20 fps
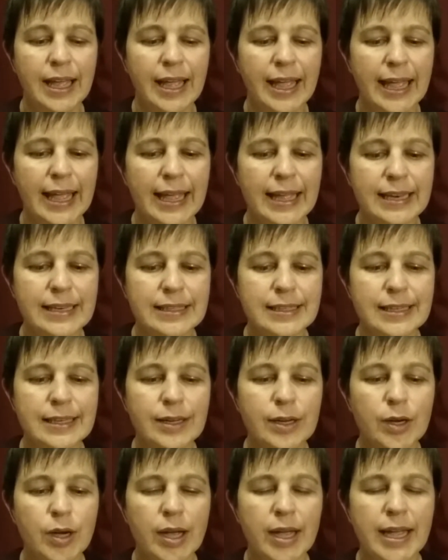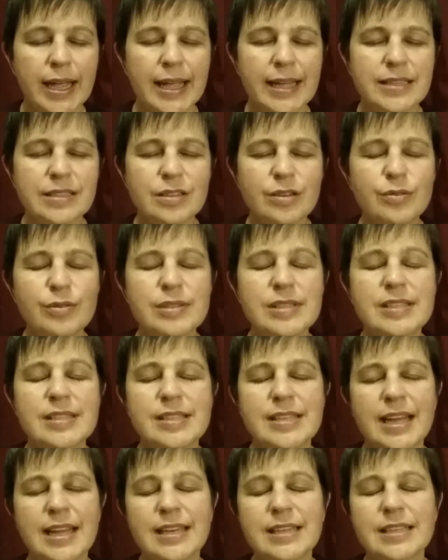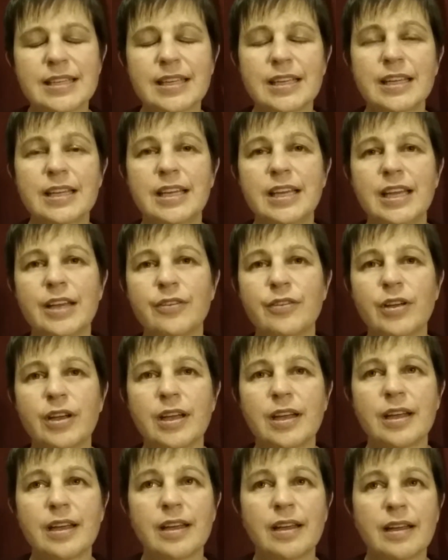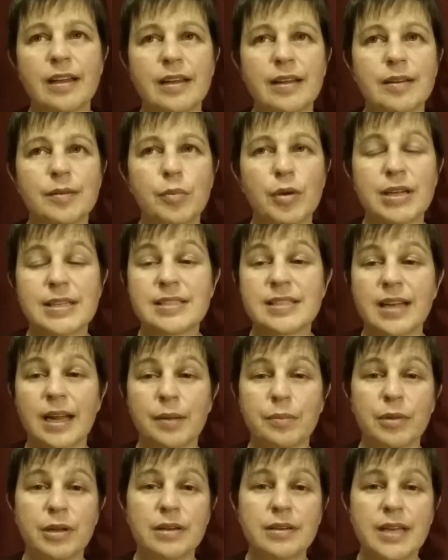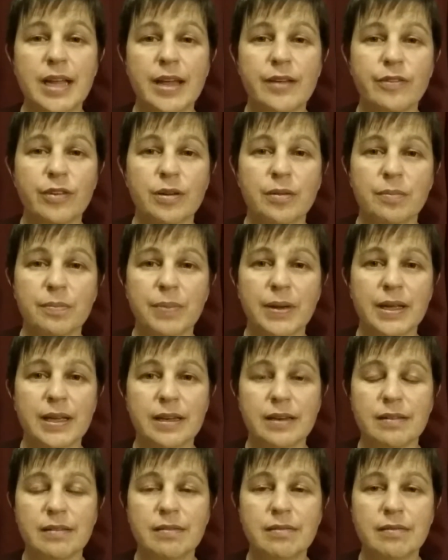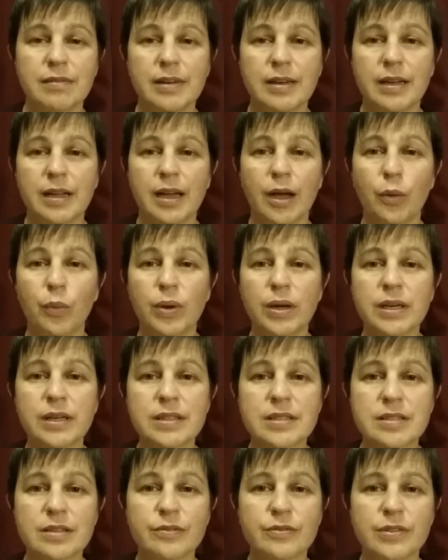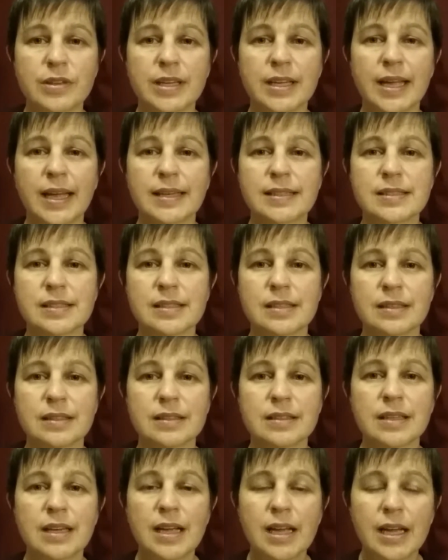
And as I was standing giving my statement, having been a witness of the accident,